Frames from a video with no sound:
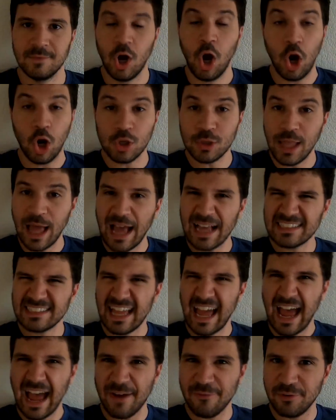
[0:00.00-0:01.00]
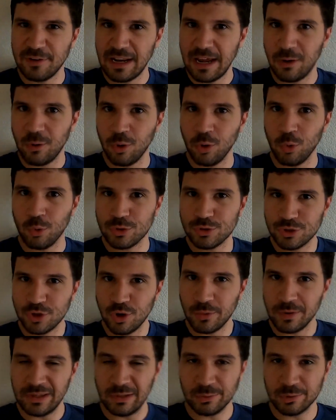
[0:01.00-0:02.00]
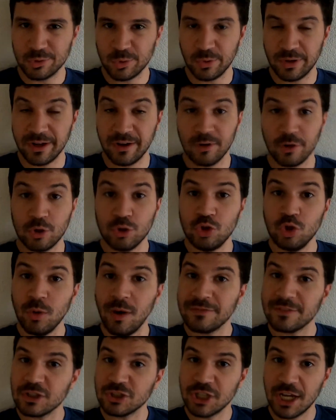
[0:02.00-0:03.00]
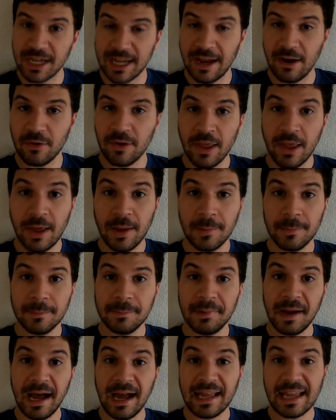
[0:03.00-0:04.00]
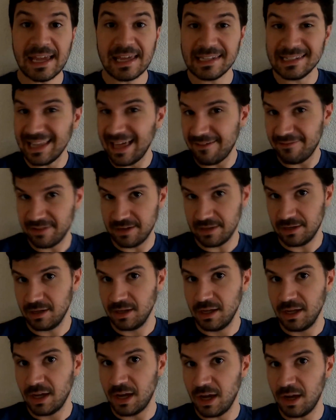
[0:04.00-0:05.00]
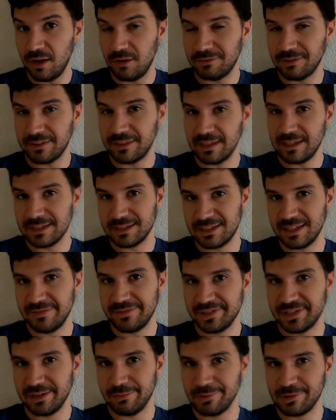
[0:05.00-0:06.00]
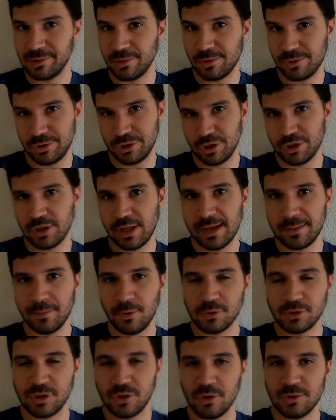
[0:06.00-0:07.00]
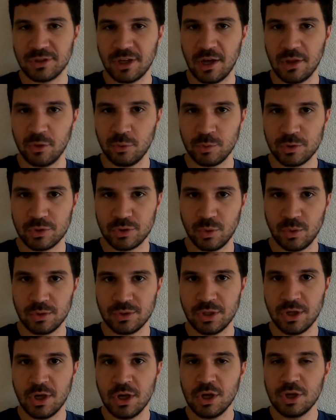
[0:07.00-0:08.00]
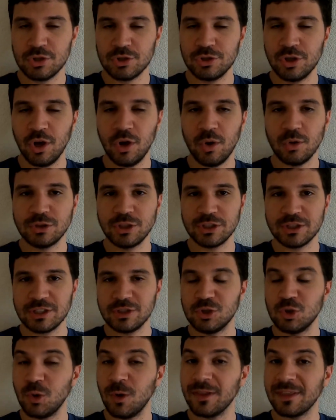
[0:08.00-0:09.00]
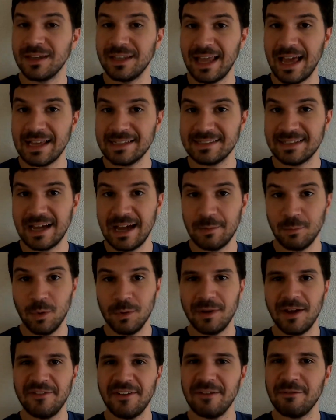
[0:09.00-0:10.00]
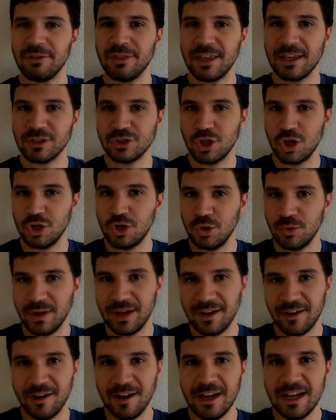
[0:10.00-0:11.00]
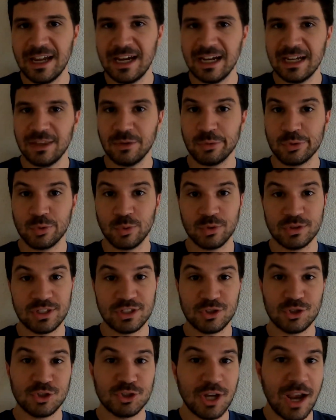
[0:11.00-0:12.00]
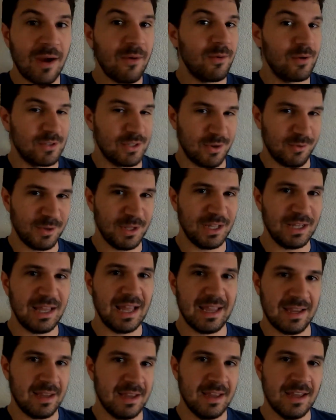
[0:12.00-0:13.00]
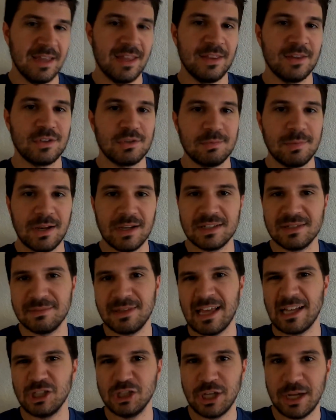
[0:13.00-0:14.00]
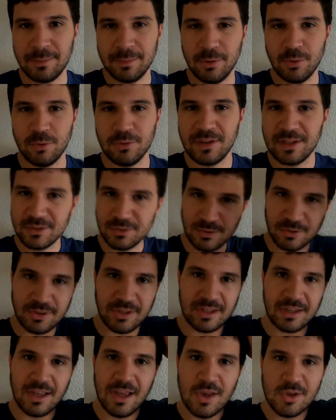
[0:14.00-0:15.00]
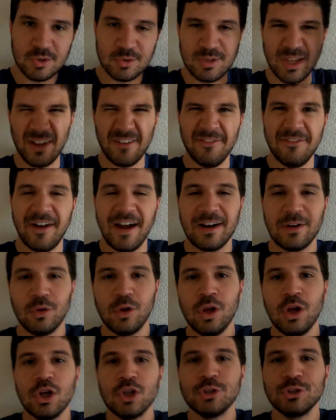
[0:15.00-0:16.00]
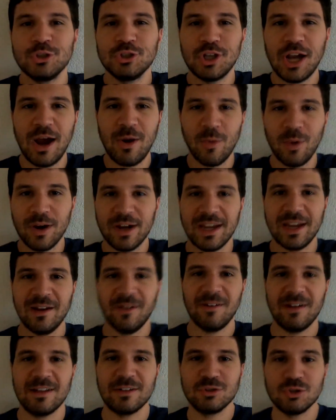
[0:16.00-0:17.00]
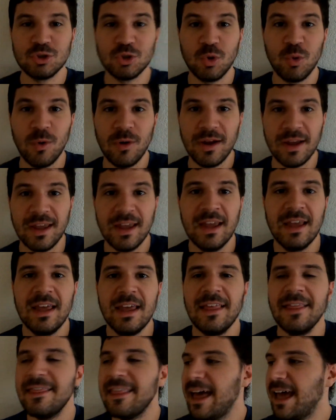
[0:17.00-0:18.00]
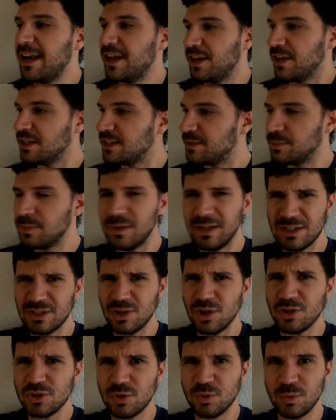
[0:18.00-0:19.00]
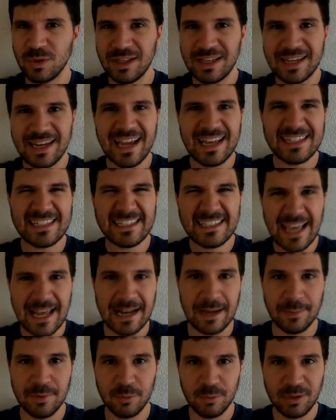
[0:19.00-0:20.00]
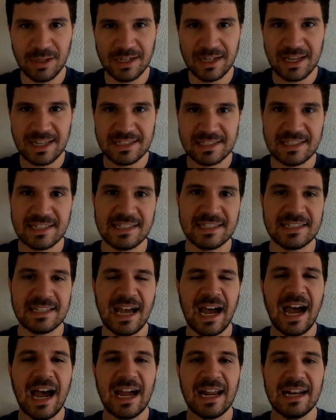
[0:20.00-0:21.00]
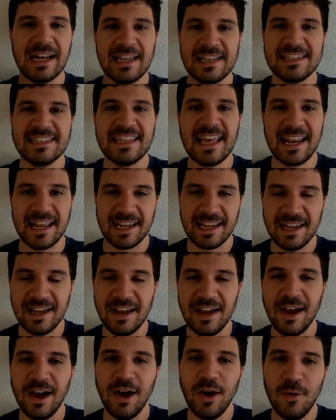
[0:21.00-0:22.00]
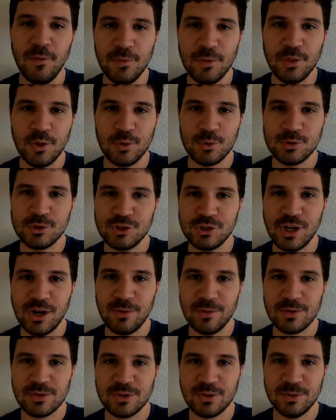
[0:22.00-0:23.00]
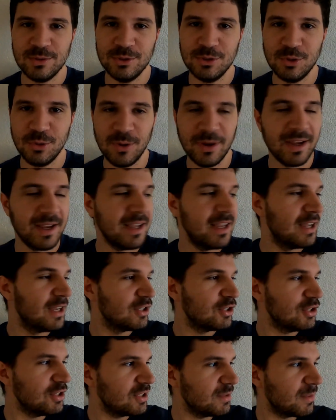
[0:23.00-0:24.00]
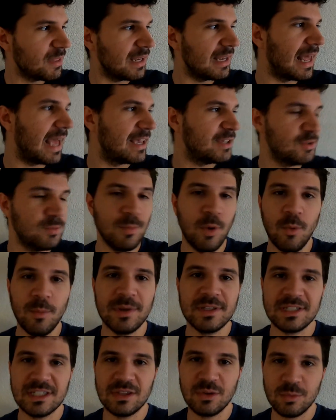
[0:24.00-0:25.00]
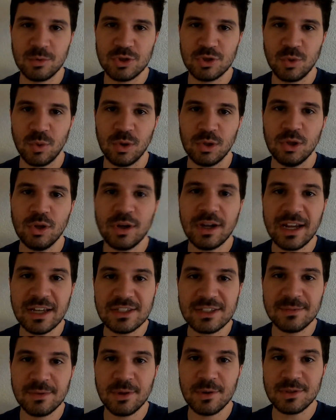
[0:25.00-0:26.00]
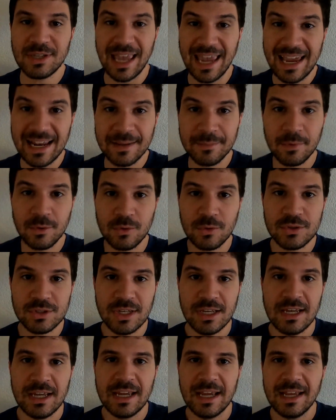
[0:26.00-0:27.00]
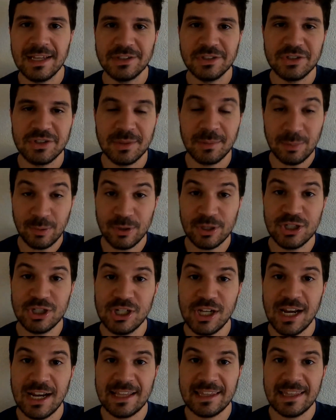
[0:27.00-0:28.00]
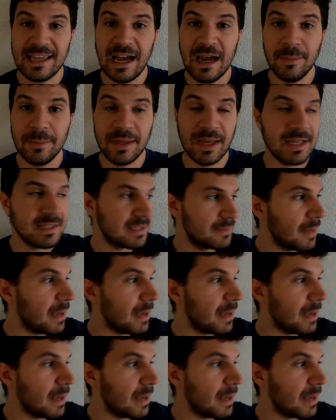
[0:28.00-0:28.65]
Our last half an hour or so in the resort here, you do have to check out by eleven of these D V C resorts, just like most of those other resorts. So just enjoying the last time. One of my favorite things to do here in the resorts is the showers. I really like the smell of some of that shampoo and that sort of thing. So take a final shower here and enjoy that. It's also a really nice setup, a really nice design and aesthetic of those showers. So enjoying just some of the last moments in the resort, looking at some of those animals and just appreciating the ambiance.